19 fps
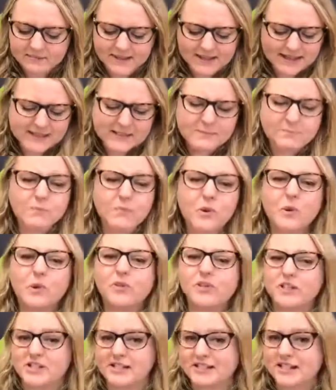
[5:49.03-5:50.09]
It's more
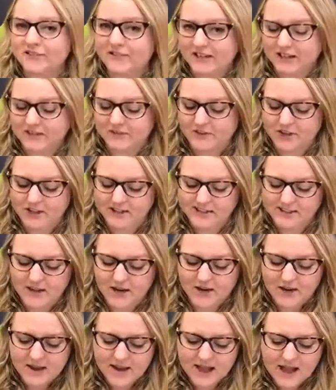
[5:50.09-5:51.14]
than just giving advice
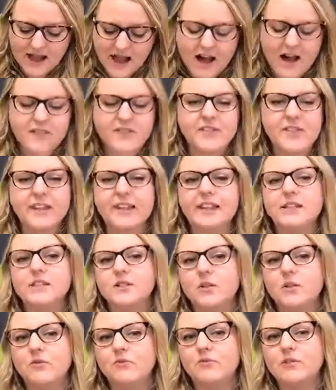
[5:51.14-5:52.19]
though. I think it's
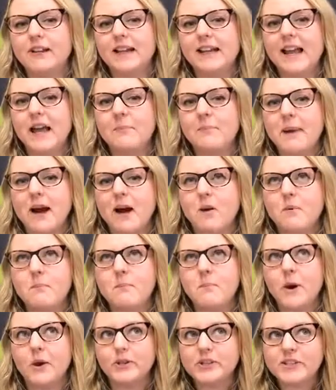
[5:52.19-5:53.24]
really about
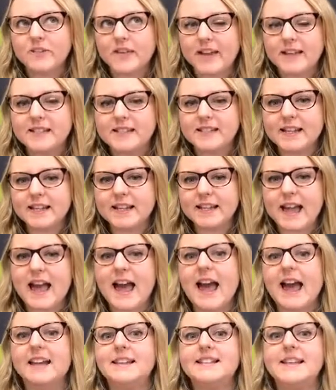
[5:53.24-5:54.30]
motivating
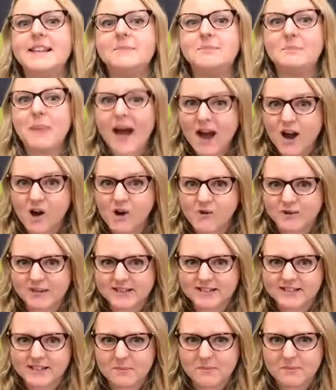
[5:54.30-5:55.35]
and
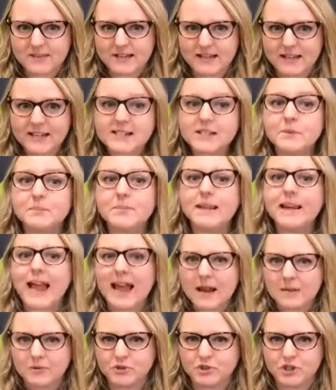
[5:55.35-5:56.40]
empowering somebody to be
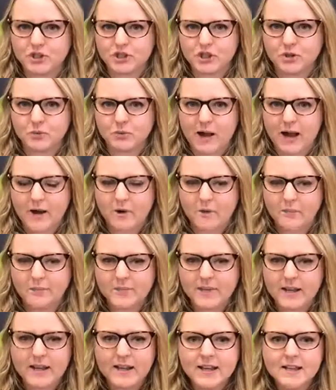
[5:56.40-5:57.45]
able to do well.
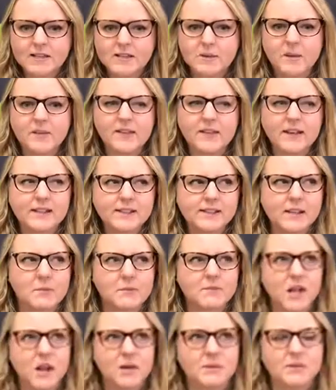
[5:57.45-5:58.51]
So I think
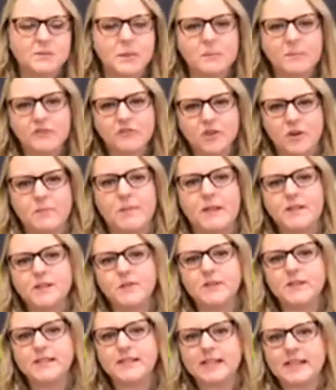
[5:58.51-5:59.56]
sometimes when we've run
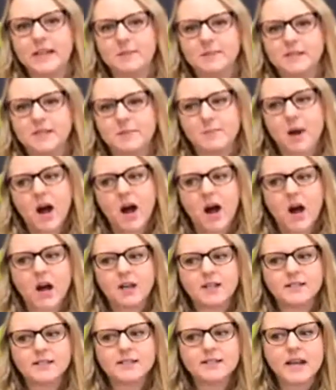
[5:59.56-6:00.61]
mentoring schemes in the
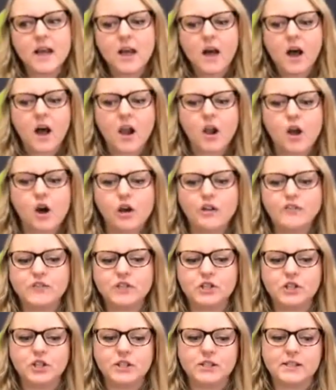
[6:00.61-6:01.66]
past, a lot of
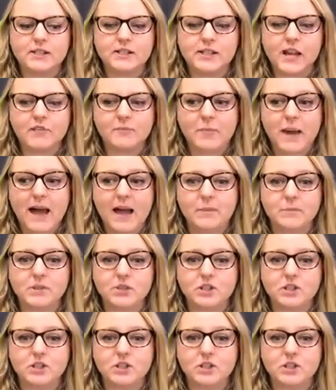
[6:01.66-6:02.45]
students have perhaps